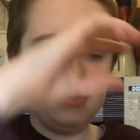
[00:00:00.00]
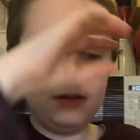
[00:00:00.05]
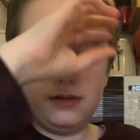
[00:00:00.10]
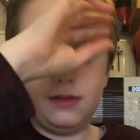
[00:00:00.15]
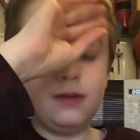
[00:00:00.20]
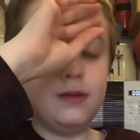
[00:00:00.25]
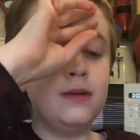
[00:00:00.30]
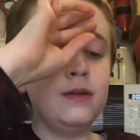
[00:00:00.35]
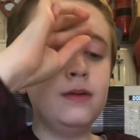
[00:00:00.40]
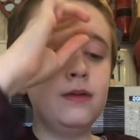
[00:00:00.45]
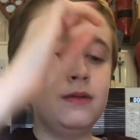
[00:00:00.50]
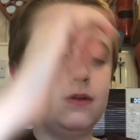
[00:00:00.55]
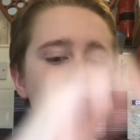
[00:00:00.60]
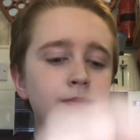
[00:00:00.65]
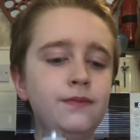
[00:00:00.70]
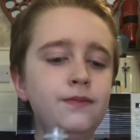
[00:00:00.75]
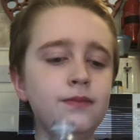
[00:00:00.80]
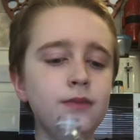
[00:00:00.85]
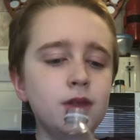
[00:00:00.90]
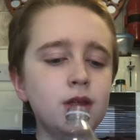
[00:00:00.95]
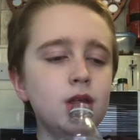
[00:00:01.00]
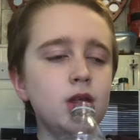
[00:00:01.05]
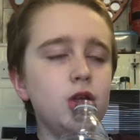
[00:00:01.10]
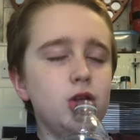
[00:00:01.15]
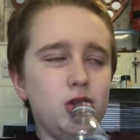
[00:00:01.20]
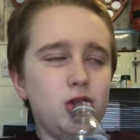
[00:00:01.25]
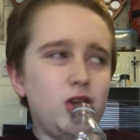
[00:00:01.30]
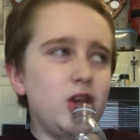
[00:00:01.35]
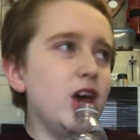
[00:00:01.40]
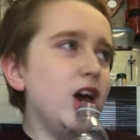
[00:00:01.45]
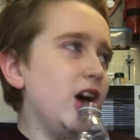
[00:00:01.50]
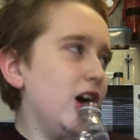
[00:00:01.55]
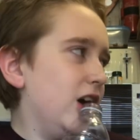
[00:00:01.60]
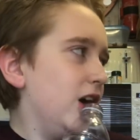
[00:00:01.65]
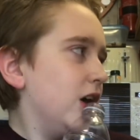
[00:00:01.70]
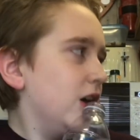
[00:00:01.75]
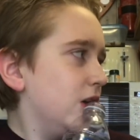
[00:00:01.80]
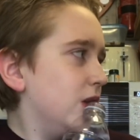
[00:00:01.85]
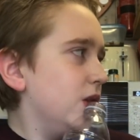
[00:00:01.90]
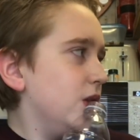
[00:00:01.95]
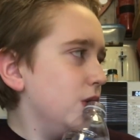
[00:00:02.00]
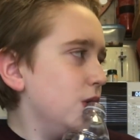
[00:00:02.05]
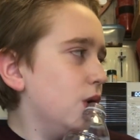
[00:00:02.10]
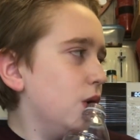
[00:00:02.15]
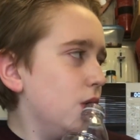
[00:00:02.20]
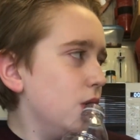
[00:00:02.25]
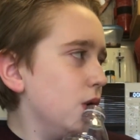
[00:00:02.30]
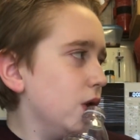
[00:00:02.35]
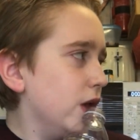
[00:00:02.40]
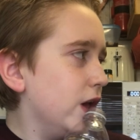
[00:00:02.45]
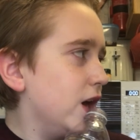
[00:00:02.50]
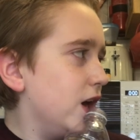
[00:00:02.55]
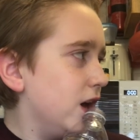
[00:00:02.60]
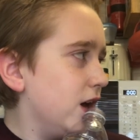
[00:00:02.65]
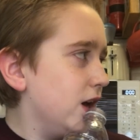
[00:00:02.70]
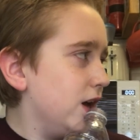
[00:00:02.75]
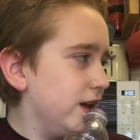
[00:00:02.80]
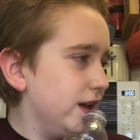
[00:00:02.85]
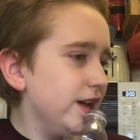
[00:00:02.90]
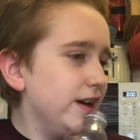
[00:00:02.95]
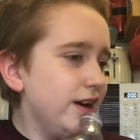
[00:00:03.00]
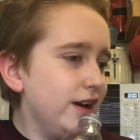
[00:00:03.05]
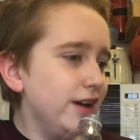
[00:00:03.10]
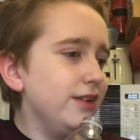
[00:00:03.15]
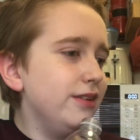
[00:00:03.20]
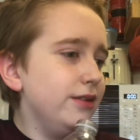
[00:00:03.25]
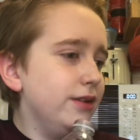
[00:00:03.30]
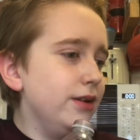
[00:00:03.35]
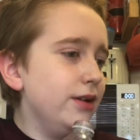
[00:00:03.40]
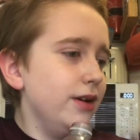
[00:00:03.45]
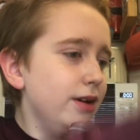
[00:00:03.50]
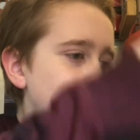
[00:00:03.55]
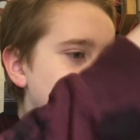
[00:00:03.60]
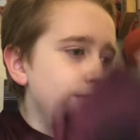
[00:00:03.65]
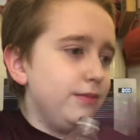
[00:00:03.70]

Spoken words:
knocked on the side of the bed. Not a nice polite knock. It's been